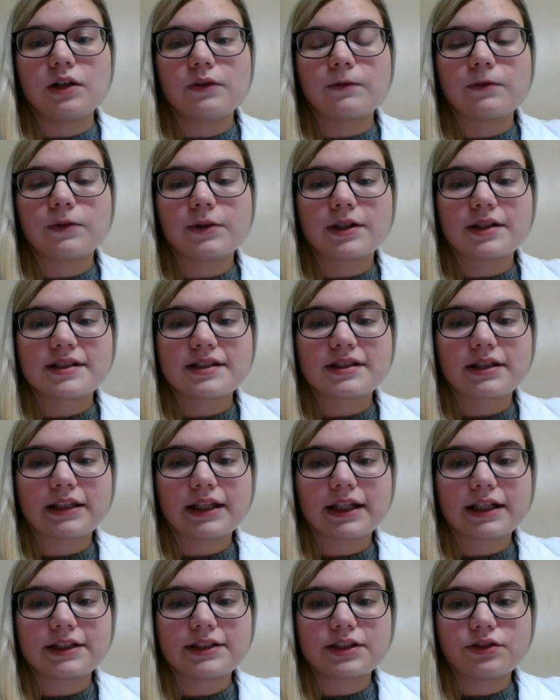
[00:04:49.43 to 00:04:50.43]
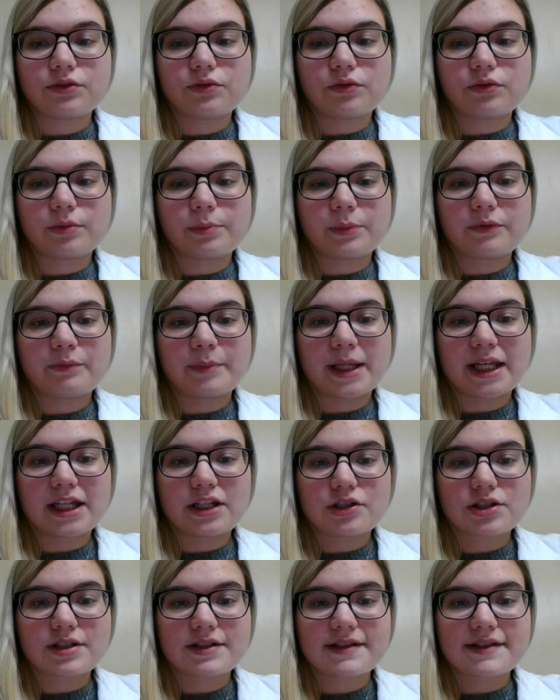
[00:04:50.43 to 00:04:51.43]
for a selected group of
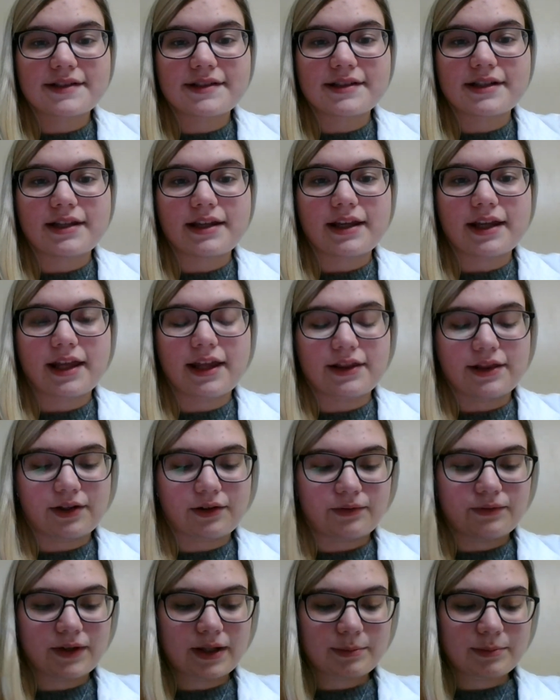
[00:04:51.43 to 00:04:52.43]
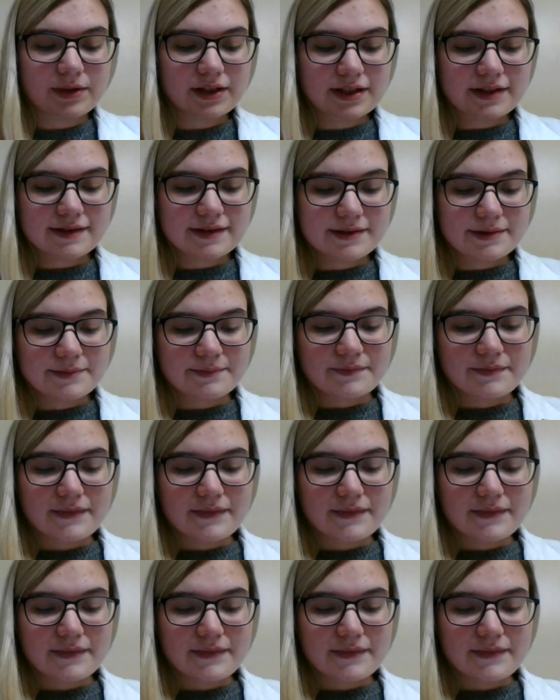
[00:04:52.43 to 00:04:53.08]
patients and their families.